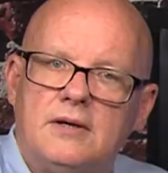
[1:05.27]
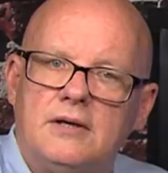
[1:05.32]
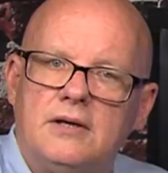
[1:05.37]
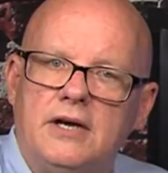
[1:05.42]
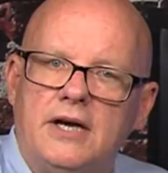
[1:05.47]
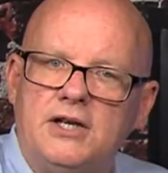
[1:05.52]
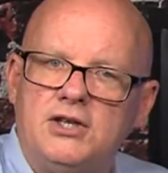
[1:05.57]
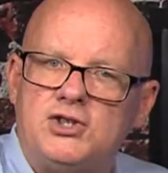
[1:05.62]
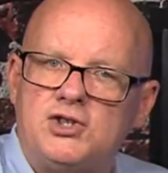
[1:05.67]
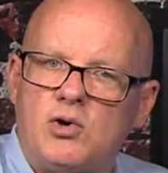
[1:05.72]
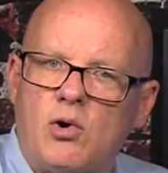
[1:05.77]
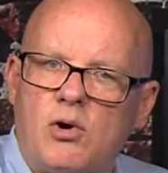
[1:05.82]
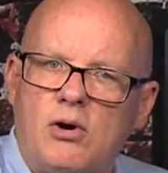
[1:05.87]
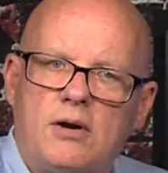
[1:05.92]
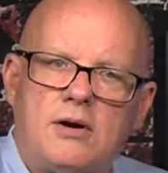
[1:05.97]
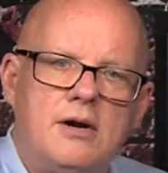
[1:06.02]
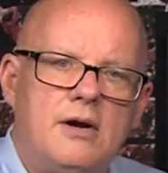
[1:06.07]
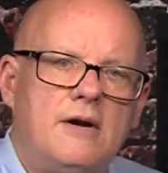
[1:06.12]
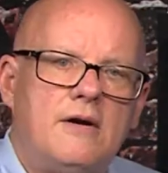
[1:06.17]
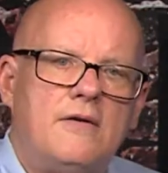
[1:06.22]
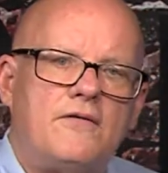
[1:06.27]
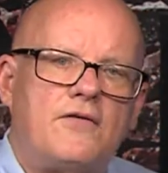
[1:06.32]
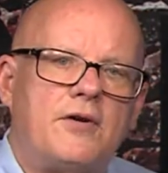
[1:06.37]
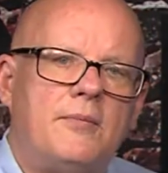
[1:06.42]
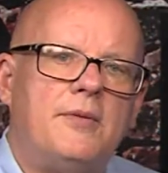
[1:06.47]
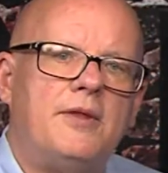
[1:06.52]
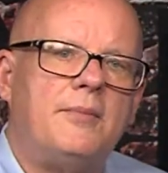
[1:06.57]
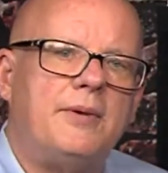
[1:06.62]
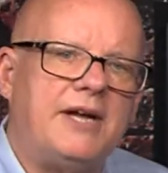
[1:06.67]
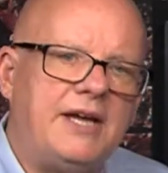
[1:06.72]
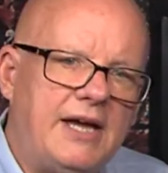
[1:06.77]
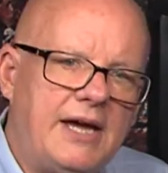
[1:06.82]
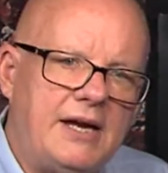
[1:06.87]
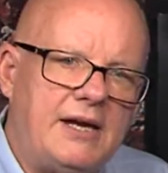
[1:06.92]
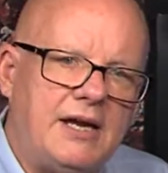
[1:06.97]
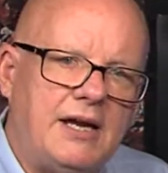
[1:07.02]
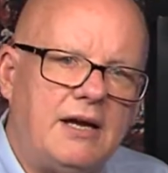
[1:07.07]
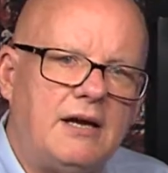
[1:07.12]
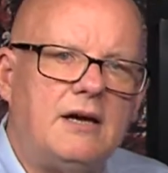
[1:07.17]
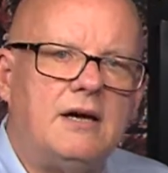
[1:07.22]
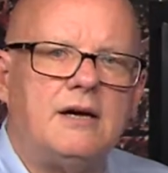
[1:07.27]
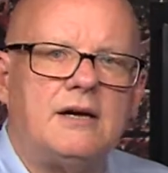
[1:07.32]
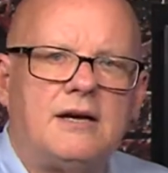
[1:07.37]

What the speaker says: In short, from the beginning,